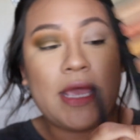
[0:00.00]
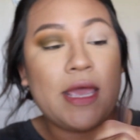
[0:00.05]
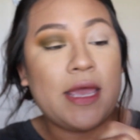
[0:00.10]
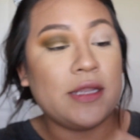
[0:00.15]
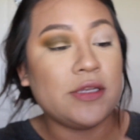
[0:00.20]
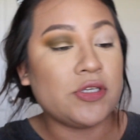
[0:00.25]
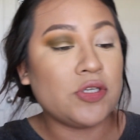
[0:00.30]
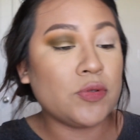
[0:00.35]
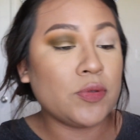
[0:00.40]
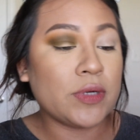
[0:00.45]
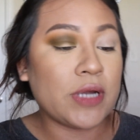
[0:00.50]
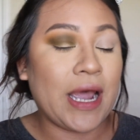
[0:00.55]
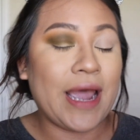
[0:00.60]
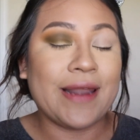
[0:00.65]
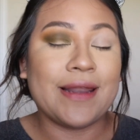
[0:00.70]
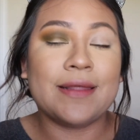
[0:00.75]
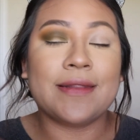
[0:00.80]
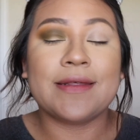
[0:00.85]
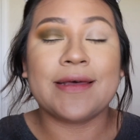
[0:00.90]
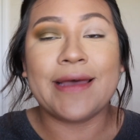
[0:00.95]
and do
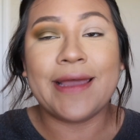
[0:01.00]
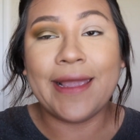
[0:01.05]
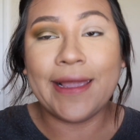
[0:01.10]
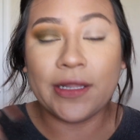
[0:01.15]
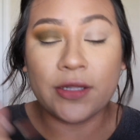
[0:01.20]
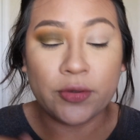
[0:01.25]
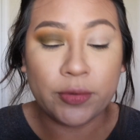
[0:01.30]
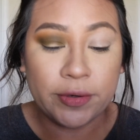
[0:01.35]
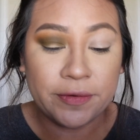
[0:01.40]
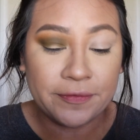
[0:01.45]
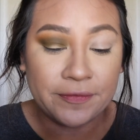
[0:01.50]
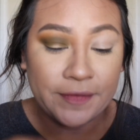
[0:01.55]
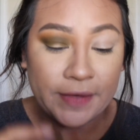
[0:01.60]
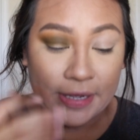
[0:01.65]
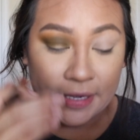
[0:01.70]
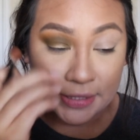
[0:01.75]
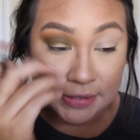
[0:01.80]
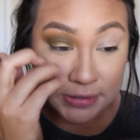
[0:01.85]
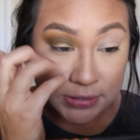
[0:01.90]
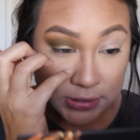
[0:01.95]
kind of the halo
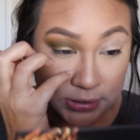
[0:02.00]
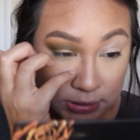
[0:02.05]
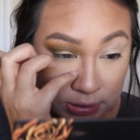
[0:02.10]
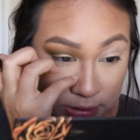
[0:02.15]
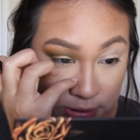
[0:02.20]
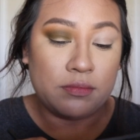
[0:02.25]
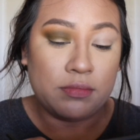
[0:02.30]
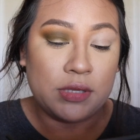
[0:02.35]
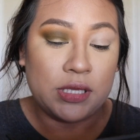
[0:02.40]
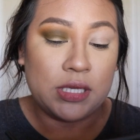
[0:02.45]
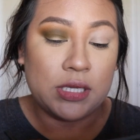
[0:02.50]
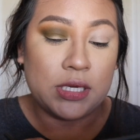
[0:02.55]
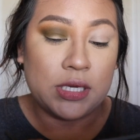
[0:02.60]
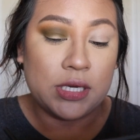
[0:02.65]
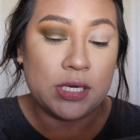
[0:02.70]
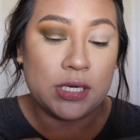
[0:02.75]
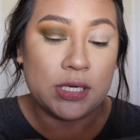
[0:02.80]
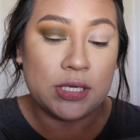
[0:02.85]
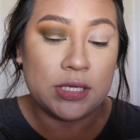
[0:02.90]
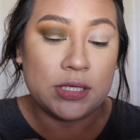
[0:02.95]
effect,
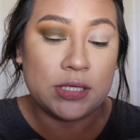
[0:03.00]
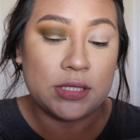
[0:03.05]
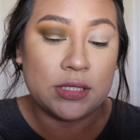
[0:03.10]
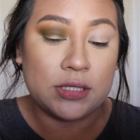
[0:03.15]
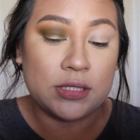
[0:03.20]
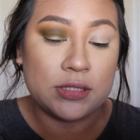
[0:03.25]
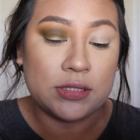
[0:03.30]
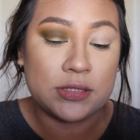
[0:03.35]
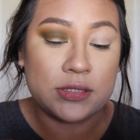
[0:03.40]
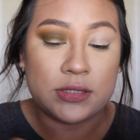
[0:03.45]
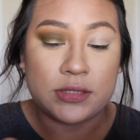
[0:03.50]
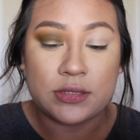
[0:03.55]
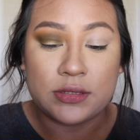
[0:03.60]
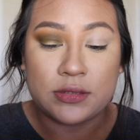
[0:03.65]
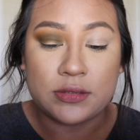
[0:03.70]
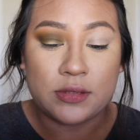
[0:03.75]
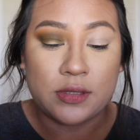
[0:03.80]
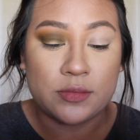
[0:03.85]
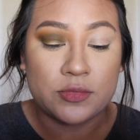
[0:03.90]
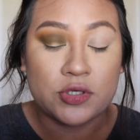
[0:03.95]

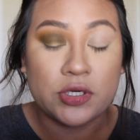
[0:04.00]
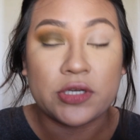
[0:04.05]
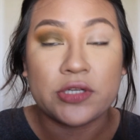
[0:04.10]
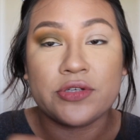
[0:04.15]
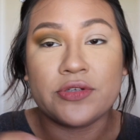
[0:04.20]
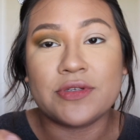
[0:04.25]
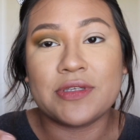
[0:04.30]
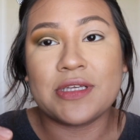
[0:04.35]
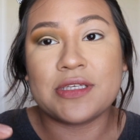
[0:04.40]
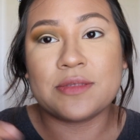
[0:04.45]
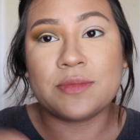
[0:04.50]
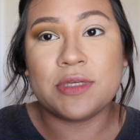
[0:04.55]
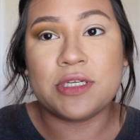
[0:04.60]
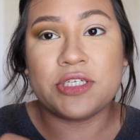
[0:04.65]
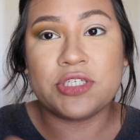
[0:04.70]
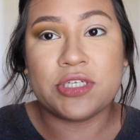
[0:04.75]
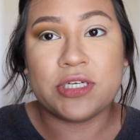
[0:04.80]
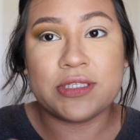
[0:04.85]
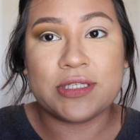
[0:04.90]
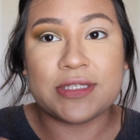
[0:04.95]
because I'm trying to use as
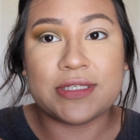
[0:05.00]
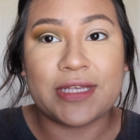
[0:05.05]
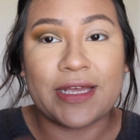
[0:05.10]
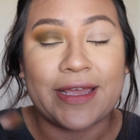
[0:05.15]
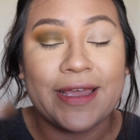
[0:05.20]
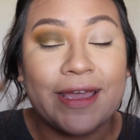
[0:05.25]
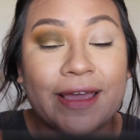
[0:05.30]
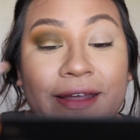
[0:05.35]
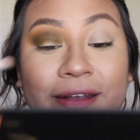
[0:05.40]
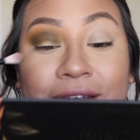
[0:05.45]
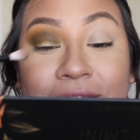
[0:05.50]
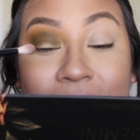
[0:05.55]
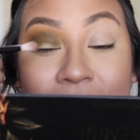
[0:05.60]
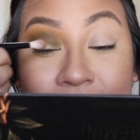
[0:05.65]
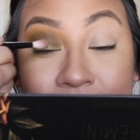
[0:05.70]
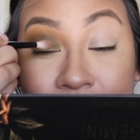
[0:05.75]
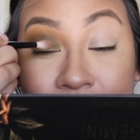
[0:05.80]
many shades as I can.